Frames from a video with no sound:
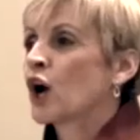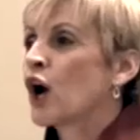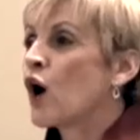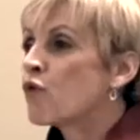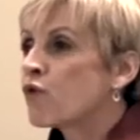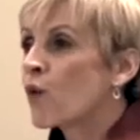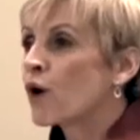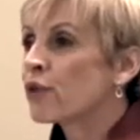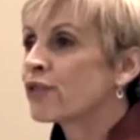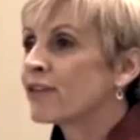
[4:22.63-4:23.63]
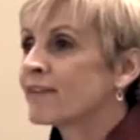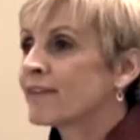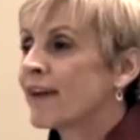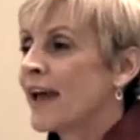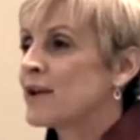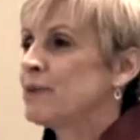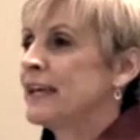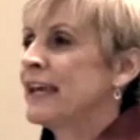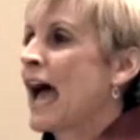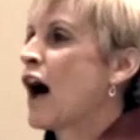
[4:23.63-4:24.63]
Go forth and
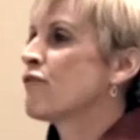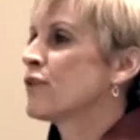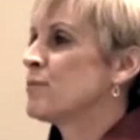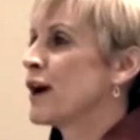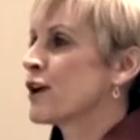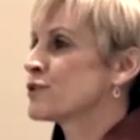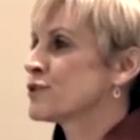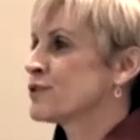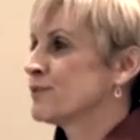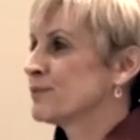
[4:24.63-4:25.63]
be alpha mares.